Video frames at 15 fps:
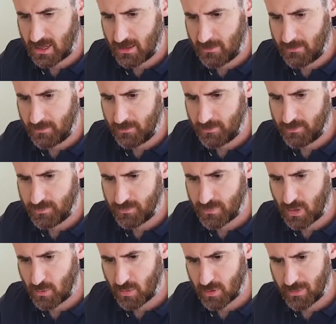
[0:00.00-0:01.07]

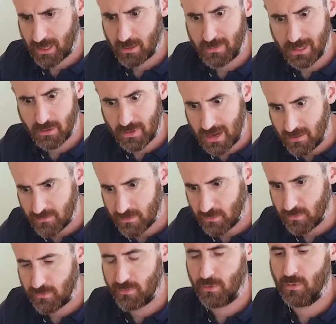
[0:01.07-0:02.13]
what am I going to be
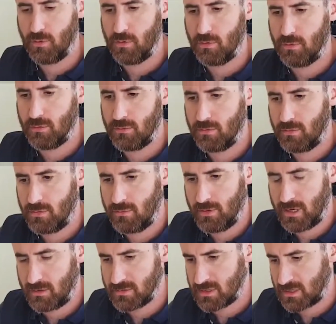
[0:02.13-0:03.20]
grateful for
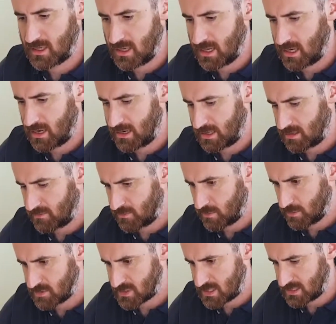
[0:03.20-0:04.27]
when I was looking at aligning the
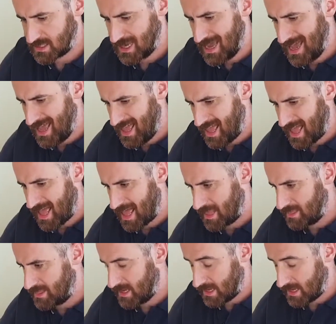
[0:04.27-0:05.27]
forces. And